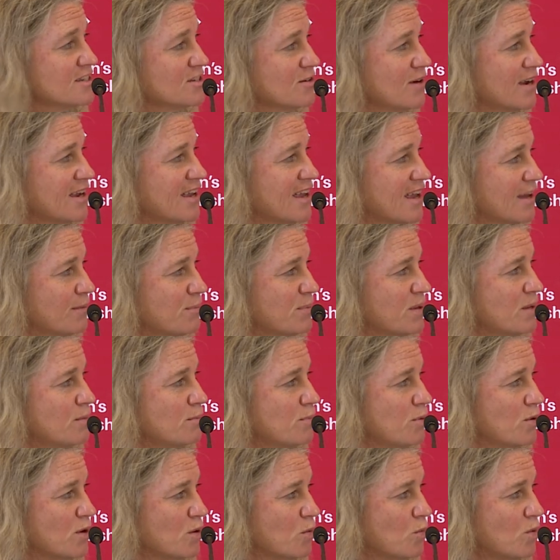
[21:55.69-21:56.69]
so I can't
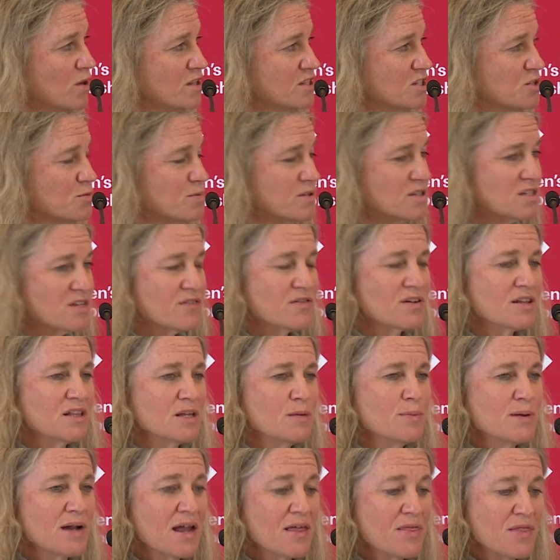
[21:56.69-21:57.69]
pinpoint one specifically,
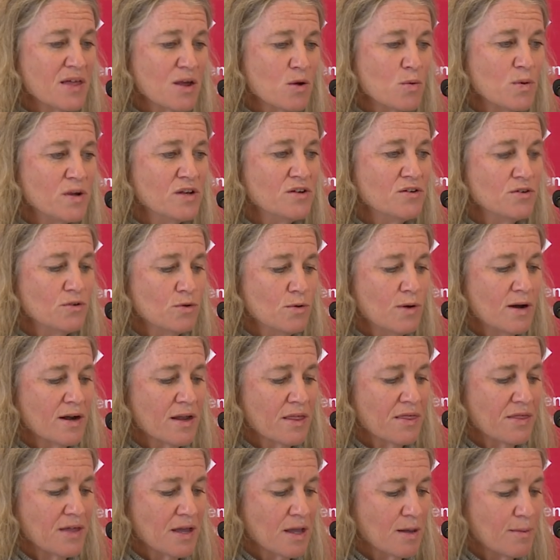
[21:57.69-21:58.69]
but I think we do want to
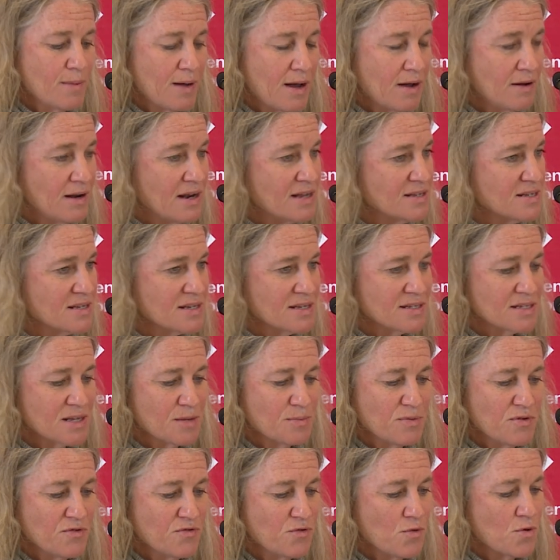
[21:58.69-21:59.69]
think about, as I said
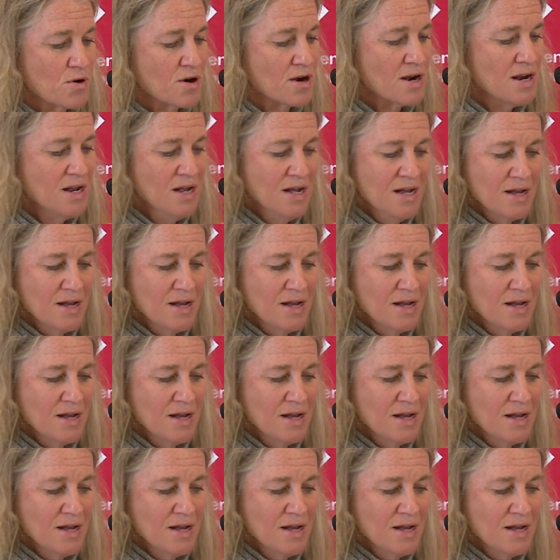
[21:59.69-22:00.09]
before,